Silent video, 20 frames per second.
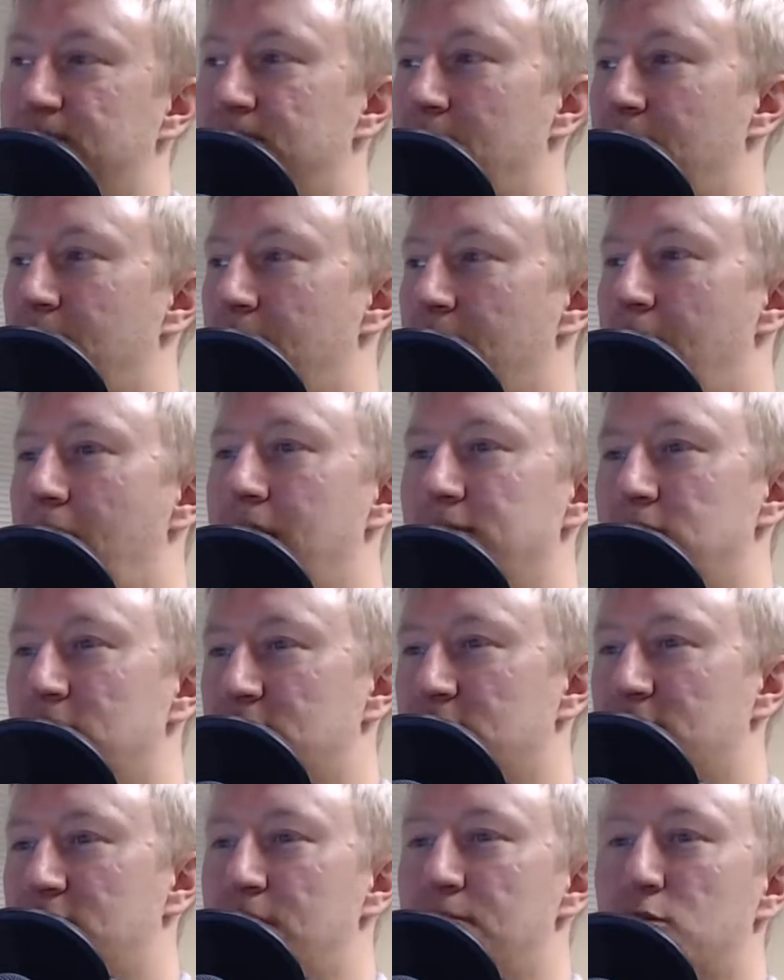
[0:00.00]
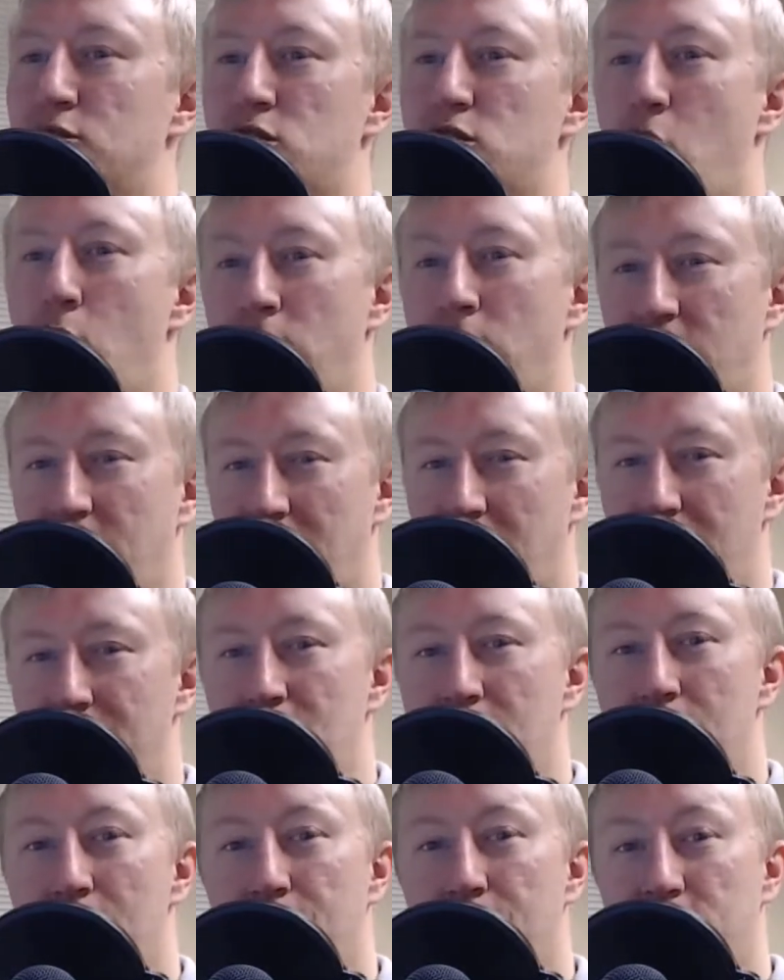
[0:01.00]
I just am showing that I'm
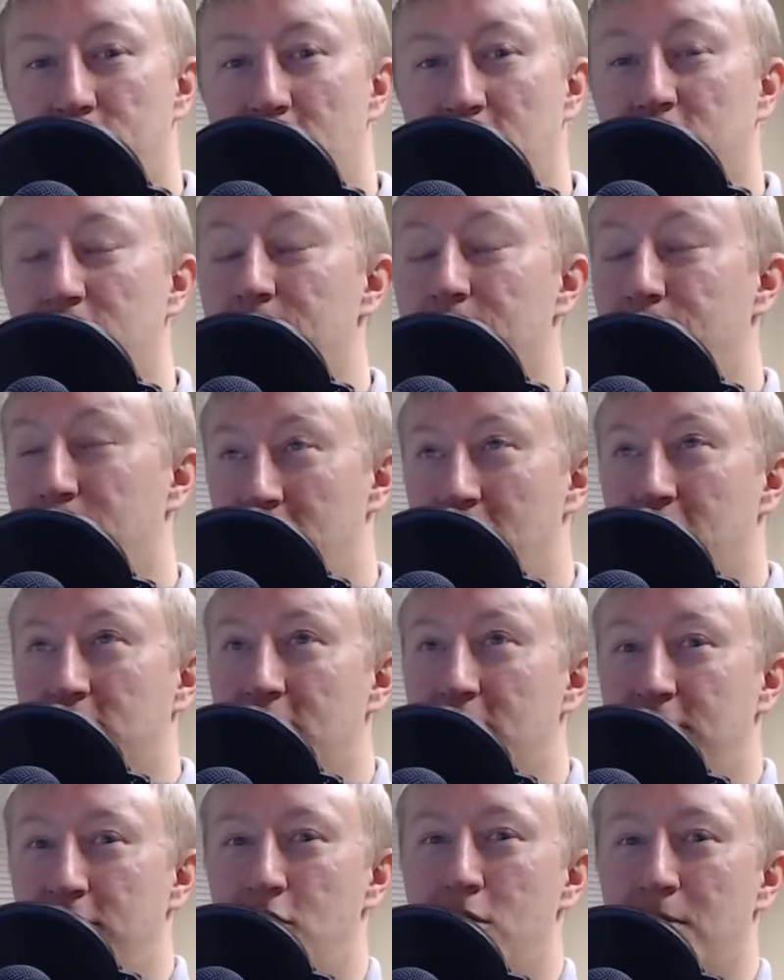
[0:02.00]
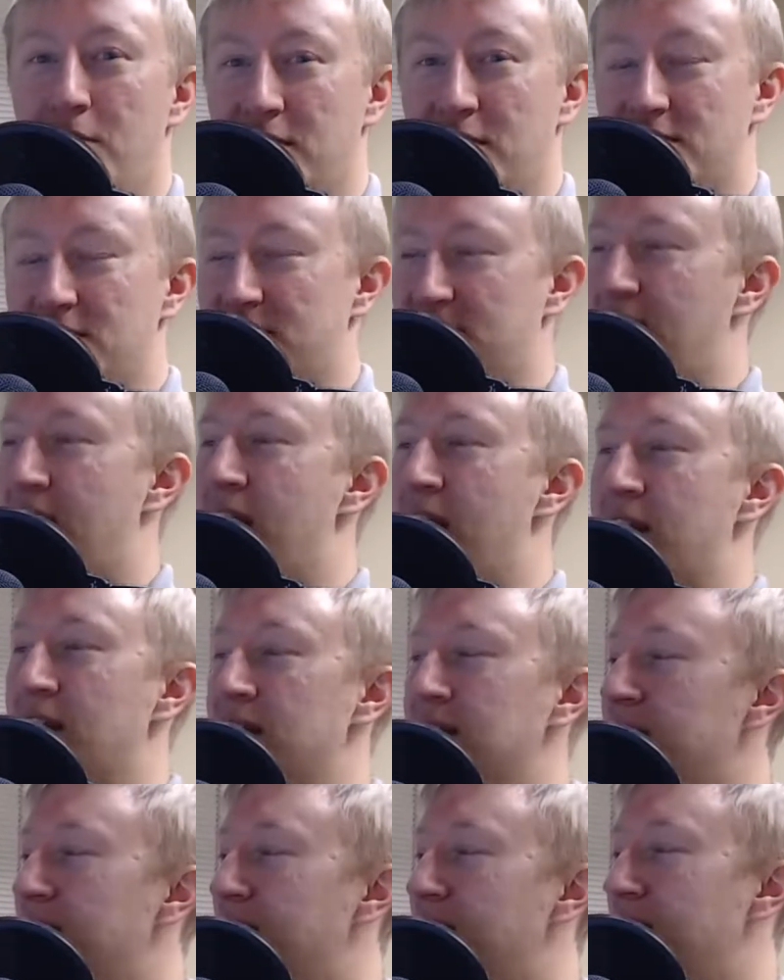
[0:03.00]
being a productive human in
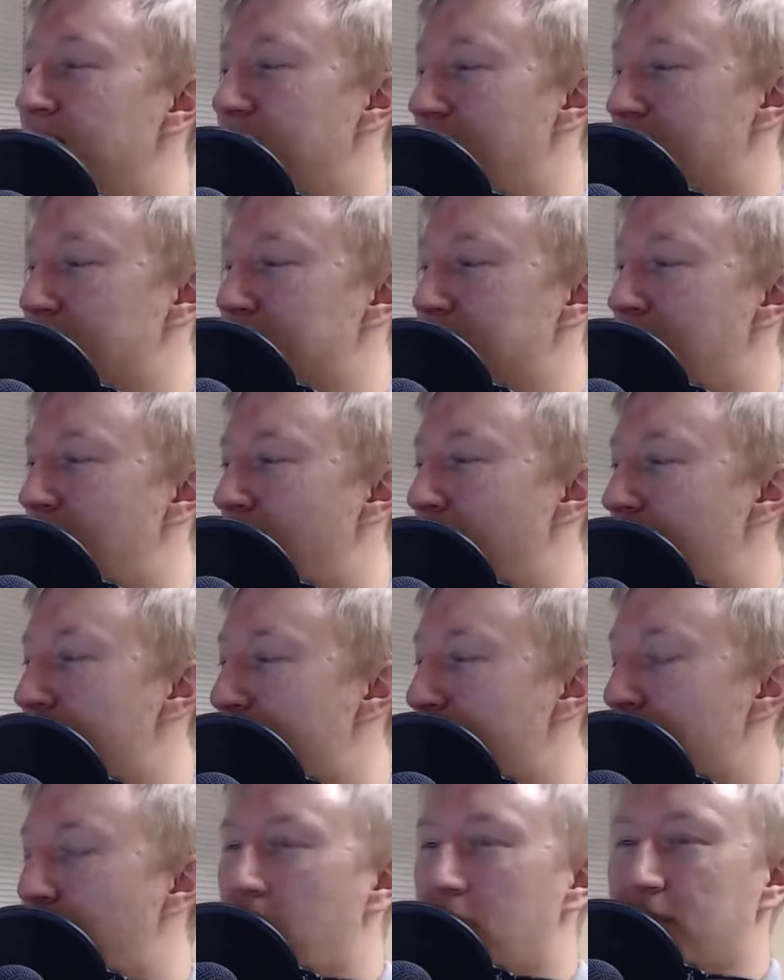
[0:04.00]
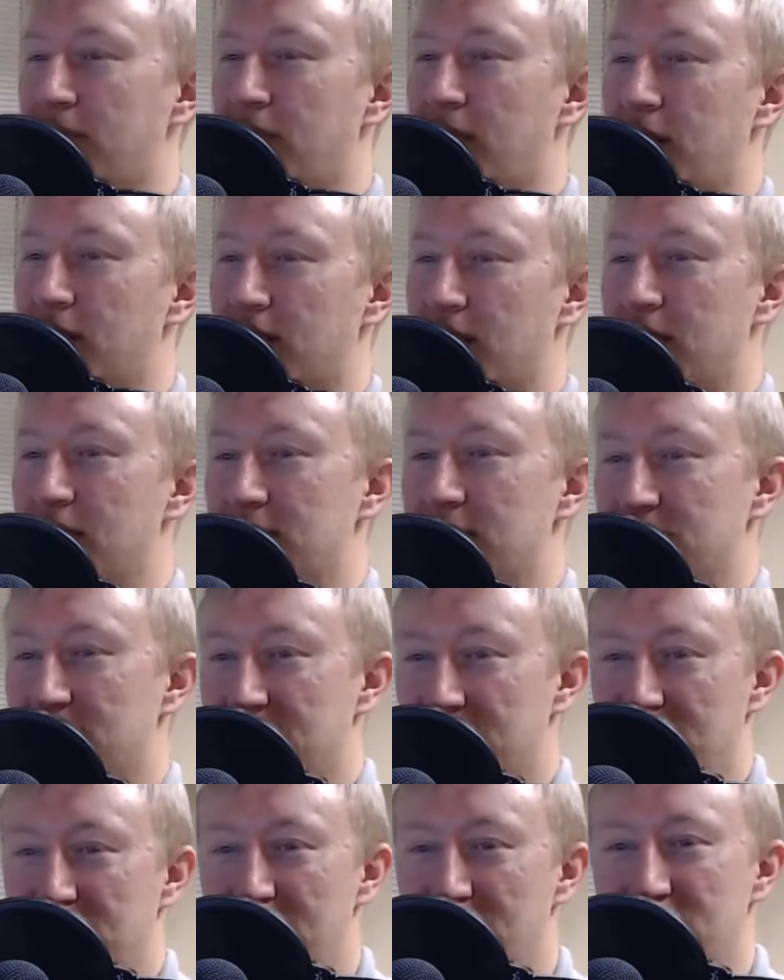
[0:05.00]
society. That's my way of qualifying things
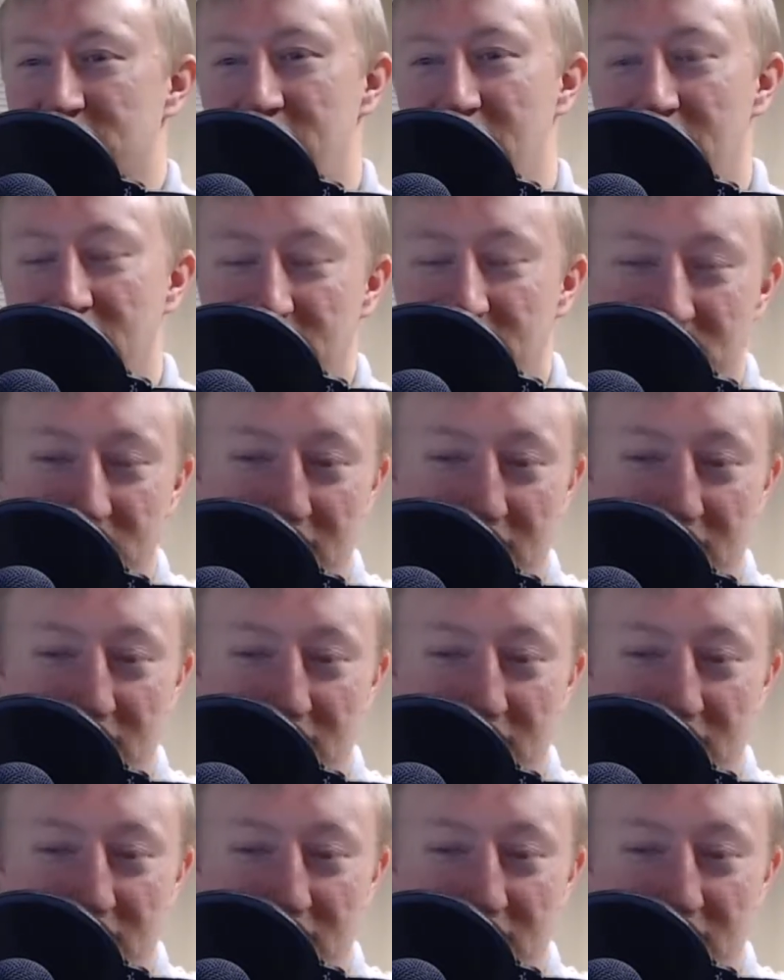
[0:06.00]
these days.